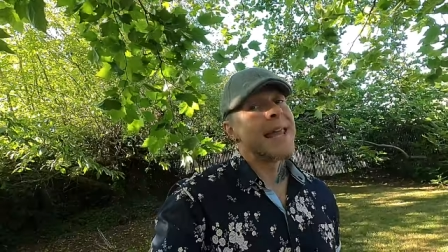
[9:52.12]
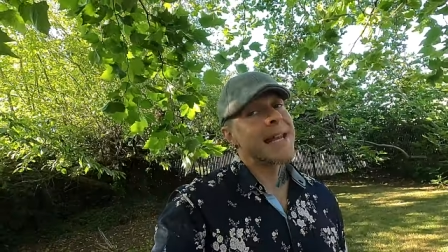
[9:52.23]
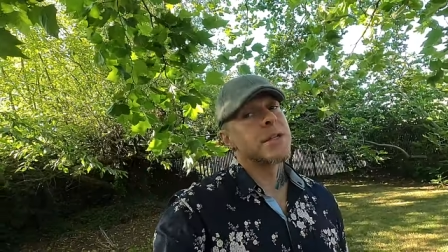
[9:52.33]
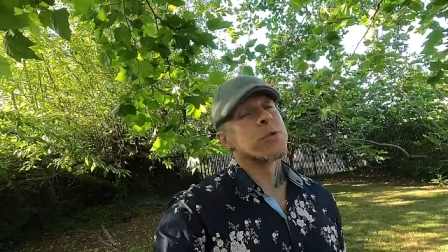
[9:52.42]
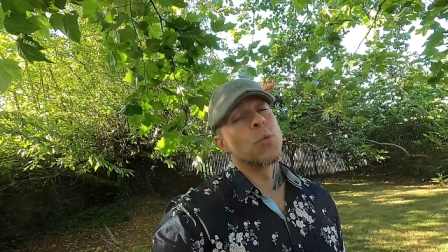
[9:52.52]
And
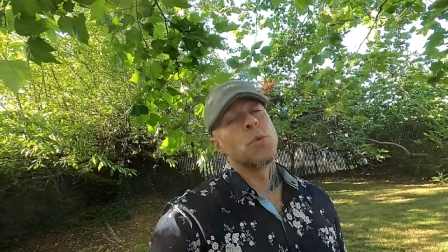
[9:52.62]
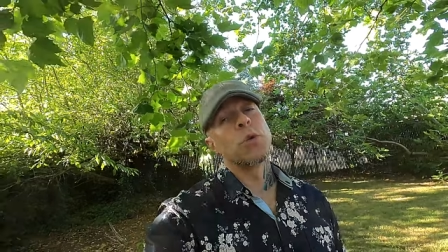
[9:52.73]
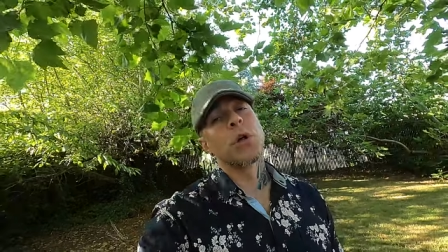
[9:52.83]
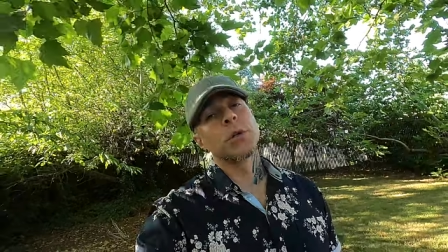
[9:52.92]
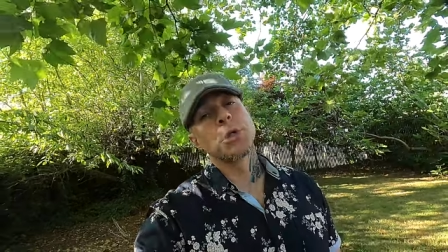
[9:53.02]
that is
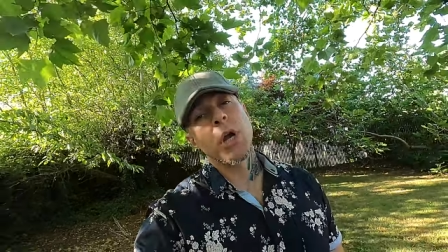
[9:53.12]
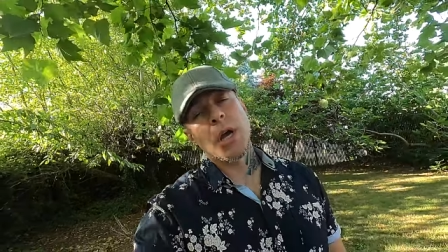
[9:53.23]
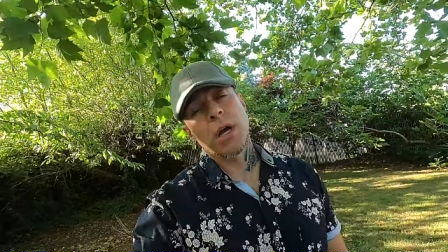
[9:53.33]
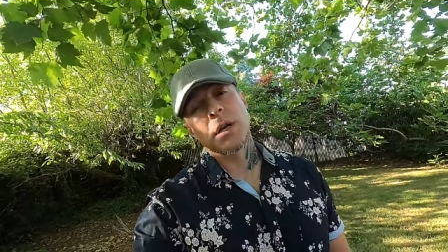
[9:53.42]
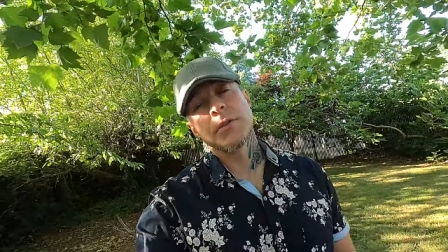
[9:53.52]
WuLong
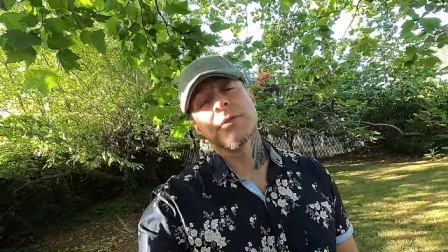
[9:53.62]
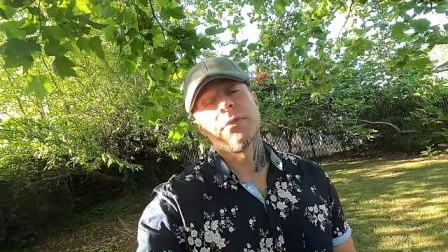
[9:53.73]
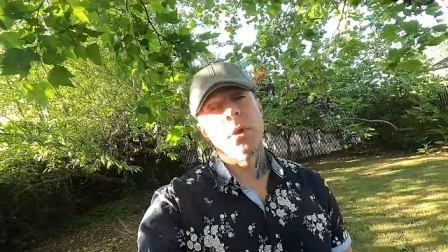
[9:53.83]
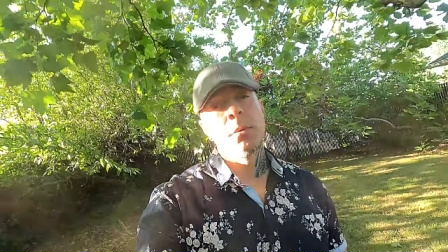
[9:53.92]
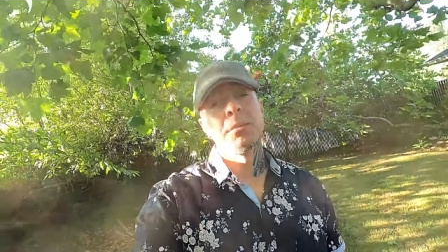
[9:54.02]
Cha
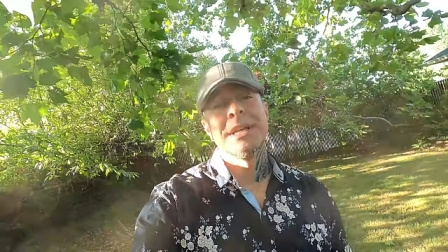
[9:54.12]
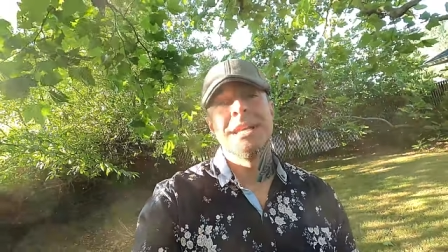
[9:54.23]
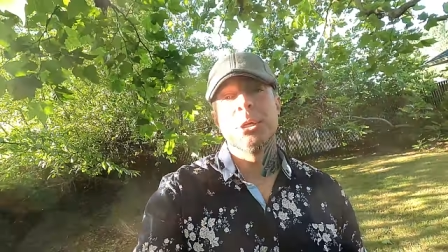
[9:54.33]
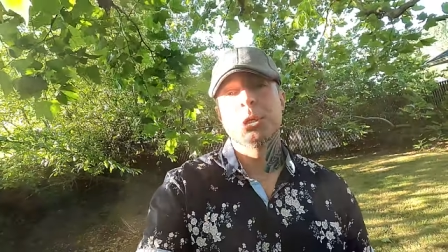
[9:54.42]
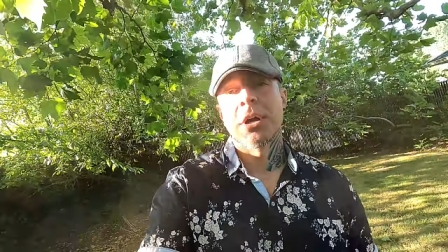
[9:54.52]
from
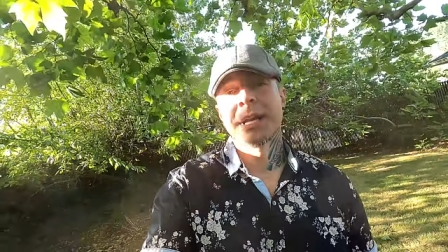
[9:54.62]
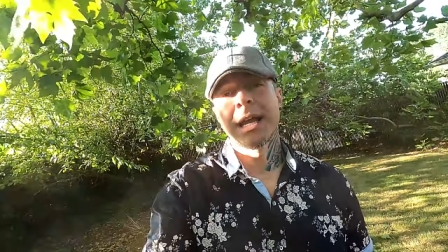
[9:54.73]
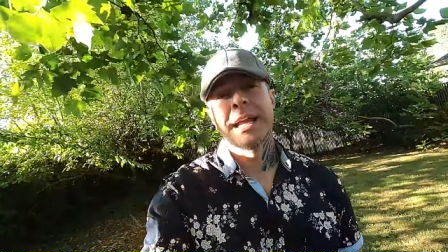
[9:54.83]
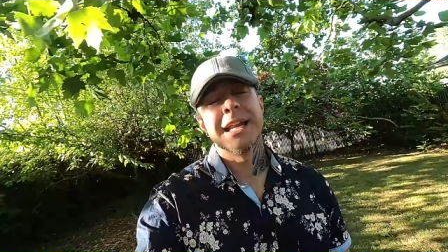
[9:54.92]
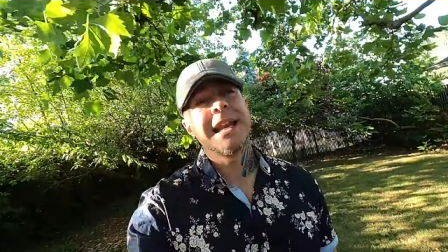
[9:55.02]

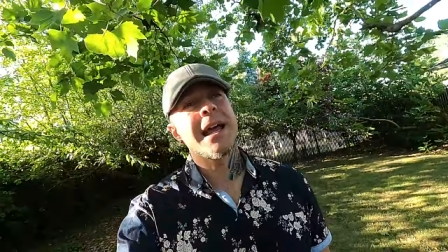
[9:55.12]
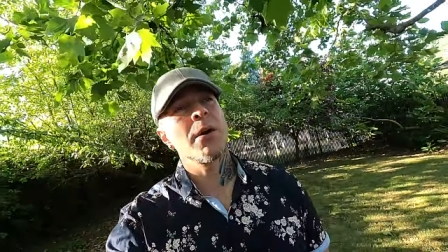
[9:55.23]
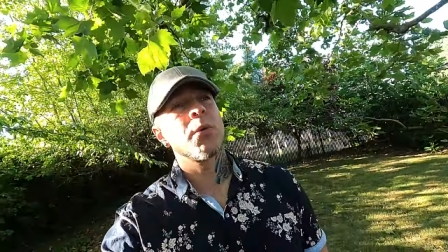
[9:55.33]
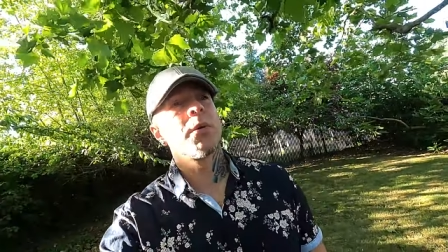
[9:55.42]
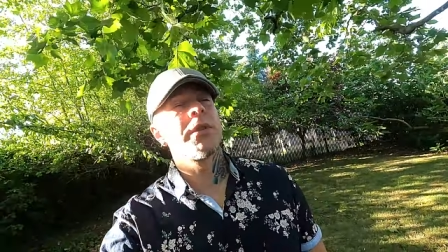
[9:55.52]
Nishane.
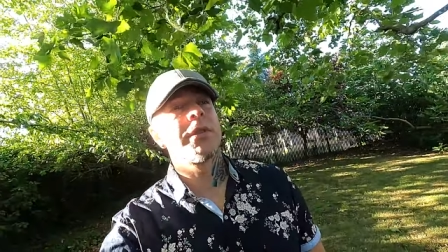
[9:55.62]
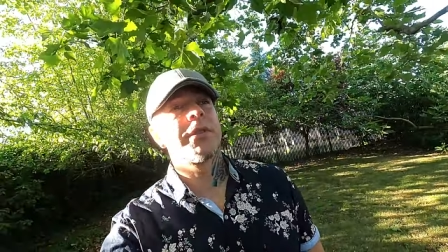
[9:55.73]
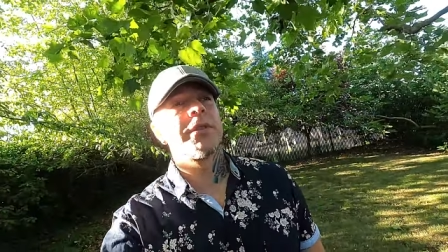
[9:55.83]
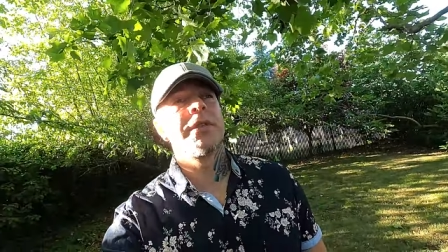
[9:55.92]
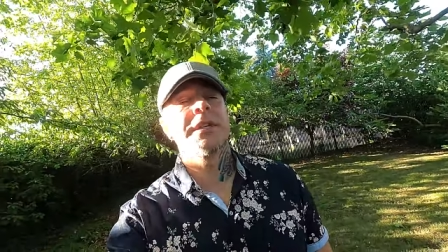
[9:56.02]
Now,
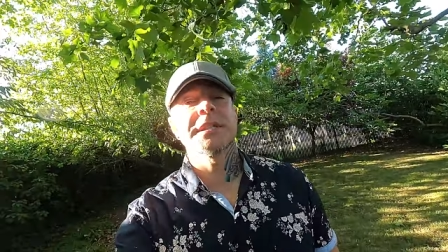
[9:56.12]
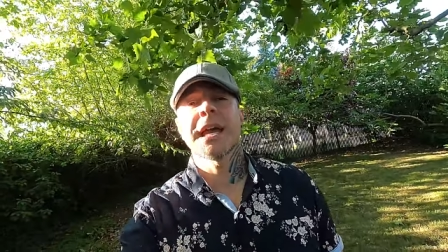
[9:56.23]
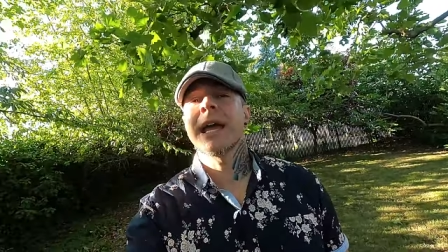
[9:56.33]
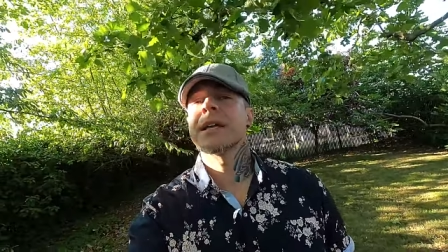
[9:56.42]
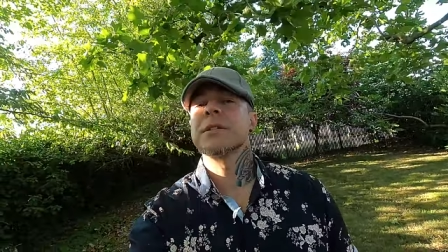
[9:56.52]
this
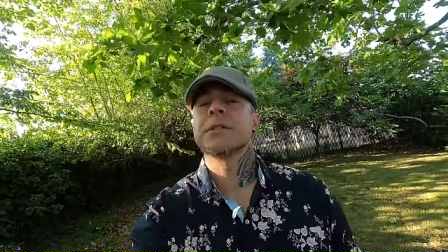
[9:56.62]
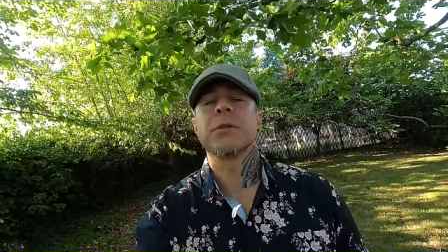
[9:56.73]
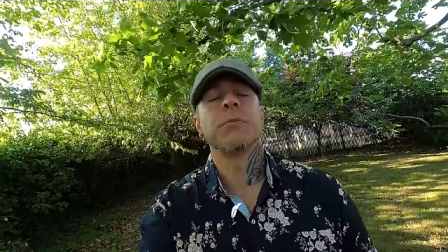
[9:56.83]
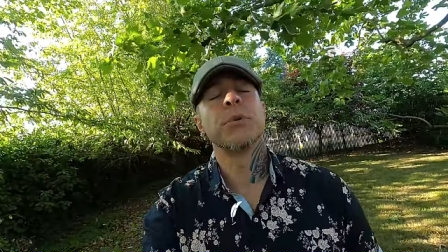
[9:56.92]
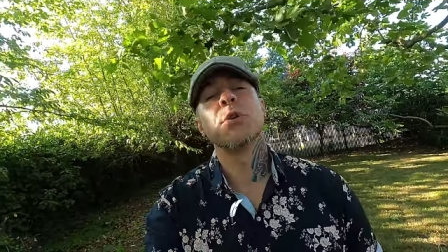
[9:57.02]
has
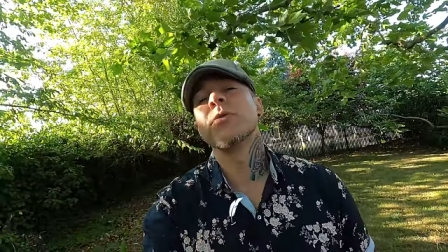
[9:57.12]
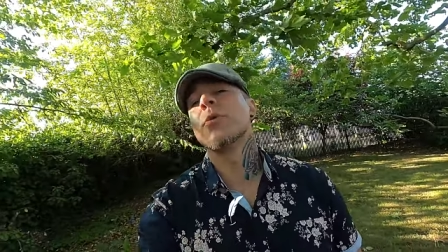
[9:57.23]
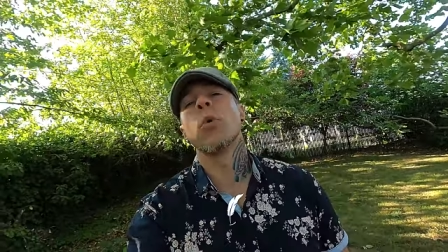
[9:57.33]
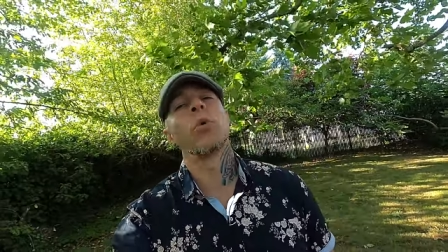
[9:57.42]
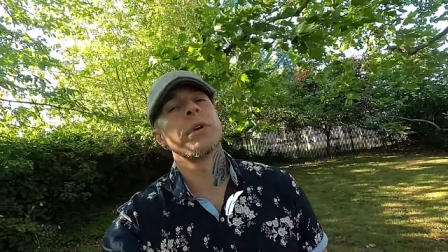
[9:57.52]
some
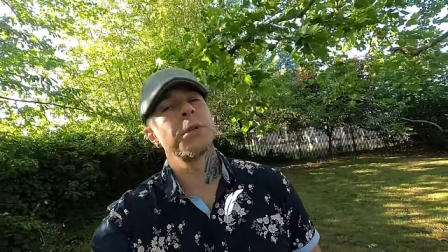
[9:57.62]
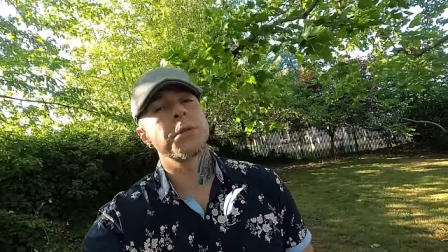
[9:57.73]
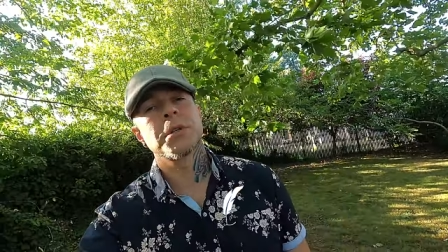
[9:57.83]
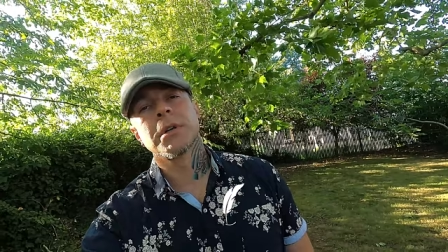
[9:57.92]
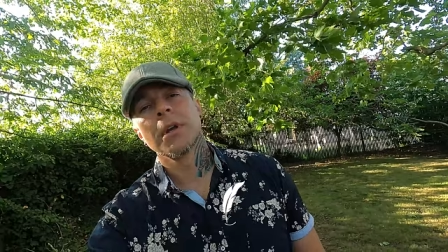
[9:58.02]
beautiful
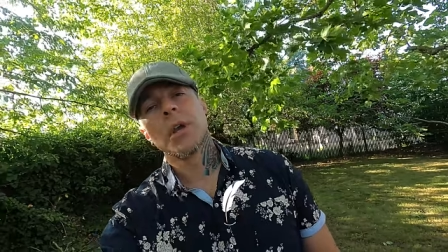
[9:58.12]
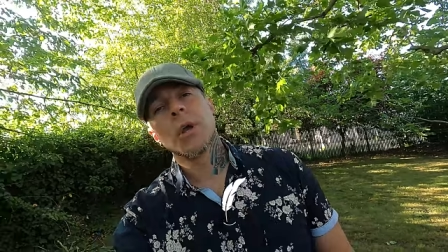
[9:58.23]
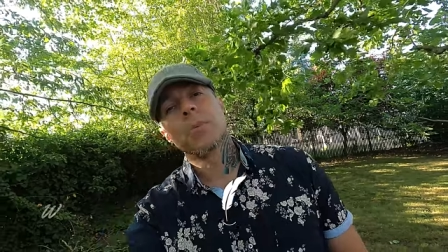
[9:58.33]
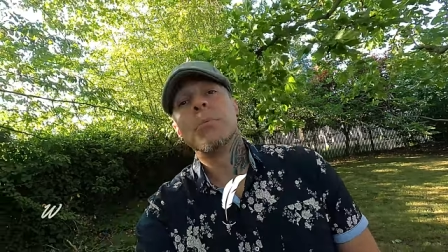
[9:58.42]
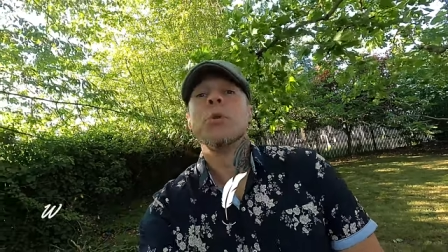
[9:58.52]
orange,
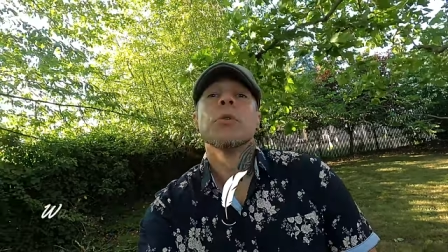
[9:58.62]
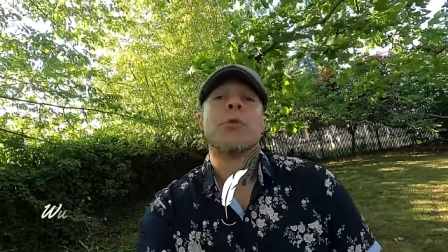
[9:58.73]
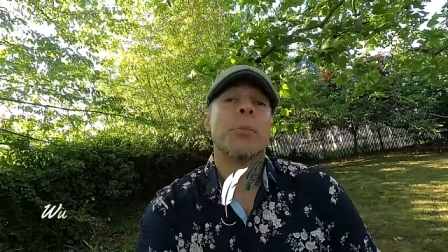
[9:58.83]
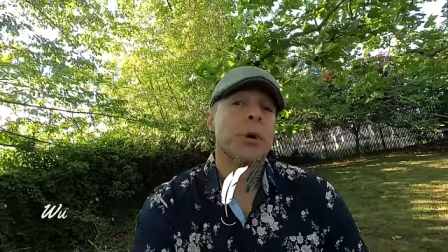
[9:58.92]
beautiful